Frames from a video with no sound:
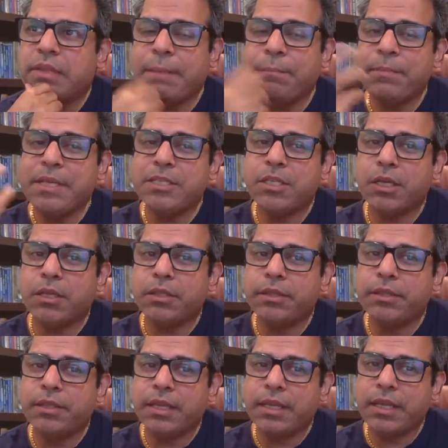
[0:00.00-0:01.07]
that means that
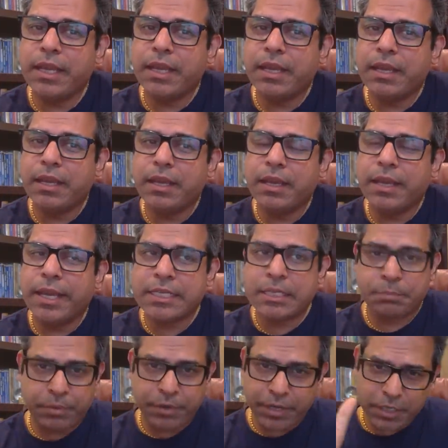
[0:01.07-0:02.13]
the
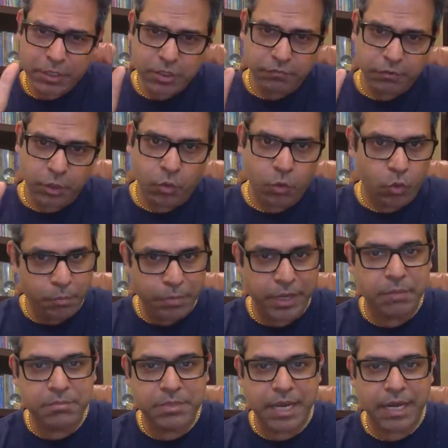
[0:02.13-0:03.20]
experience of the guru
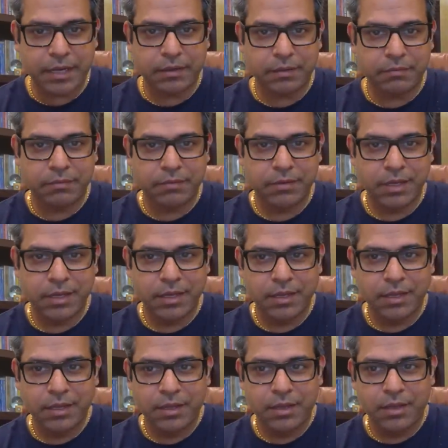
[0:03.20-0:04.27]
becomes active.
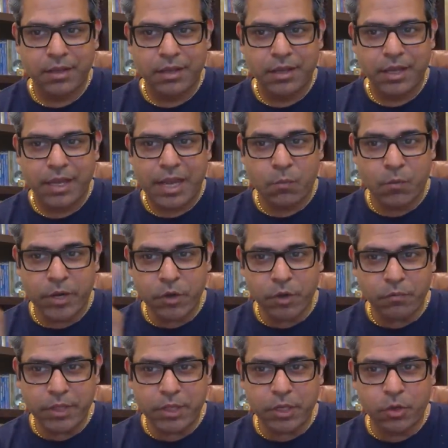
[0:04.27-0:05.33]
And when
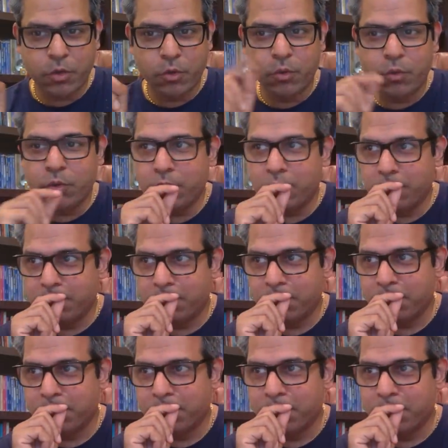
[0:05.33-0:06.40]
you're with the guru,
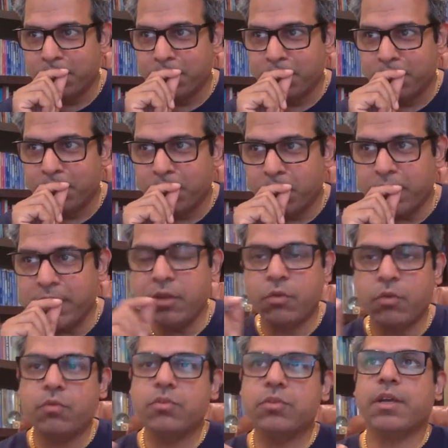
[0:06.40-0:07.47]
you think
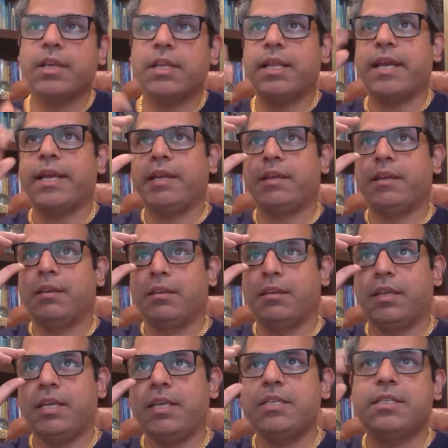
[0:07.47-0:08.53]
guru's gonna like
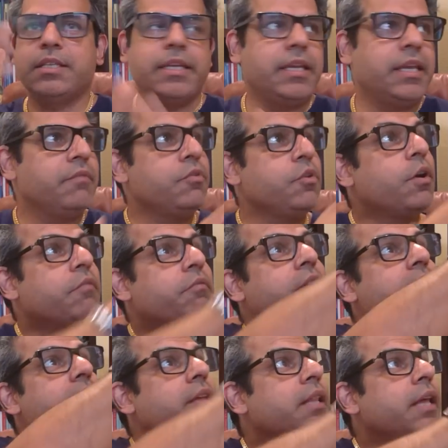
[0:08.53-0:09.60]
easily give you
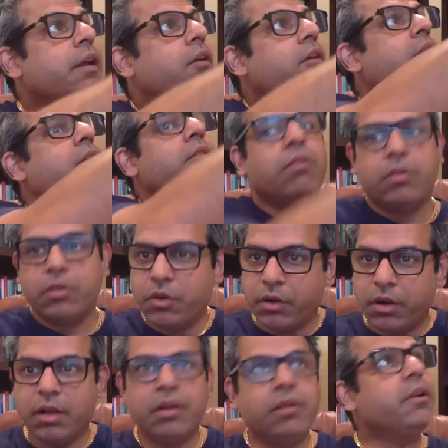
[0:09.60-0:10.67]
everything, like, oh,
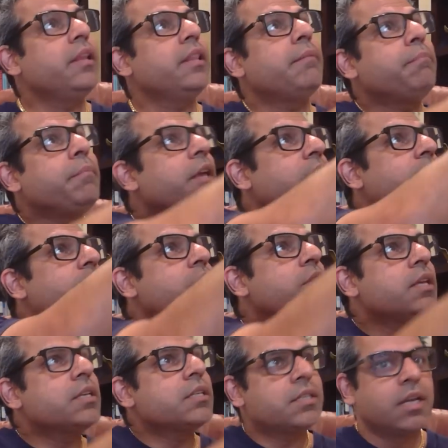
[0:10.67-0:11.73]
you're hungry, let me give you
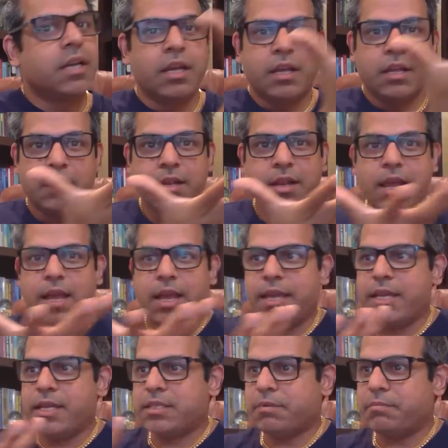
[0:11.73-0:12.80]
this
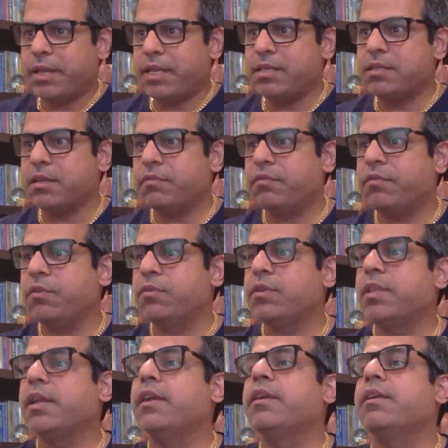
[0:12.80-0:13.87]
nice, amazing
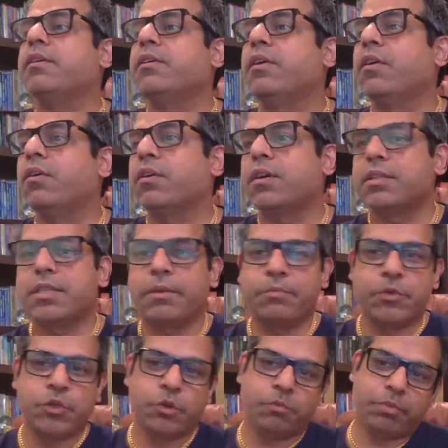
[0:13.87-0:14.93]
food. There you go, because
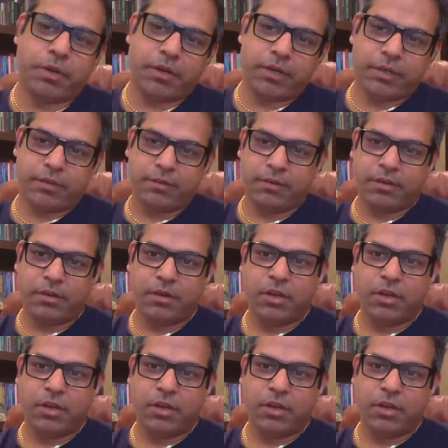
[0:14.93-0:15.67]
I'm Jupiter.